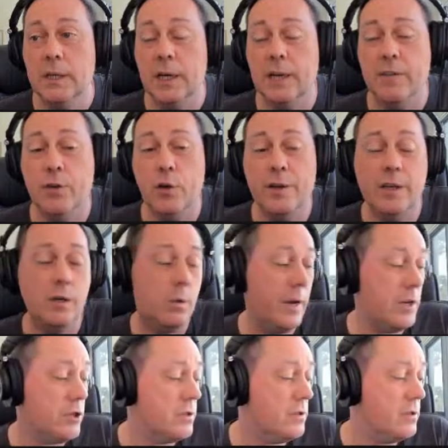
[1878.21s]
And if you've got any
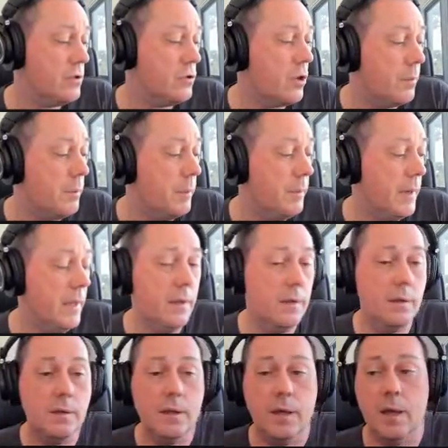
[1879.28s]
questions, drop them
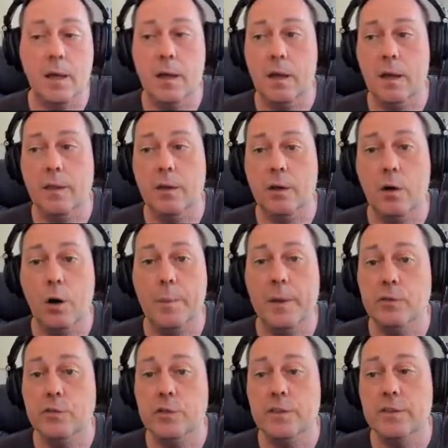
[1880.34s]
in the
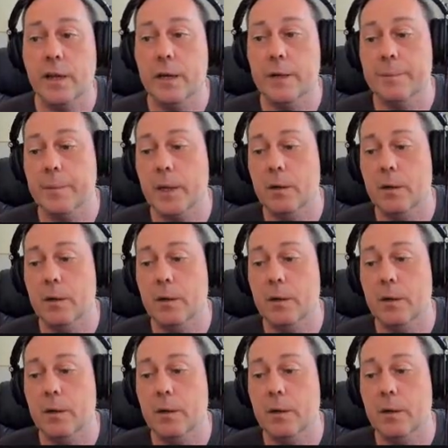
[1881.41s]
comments just now,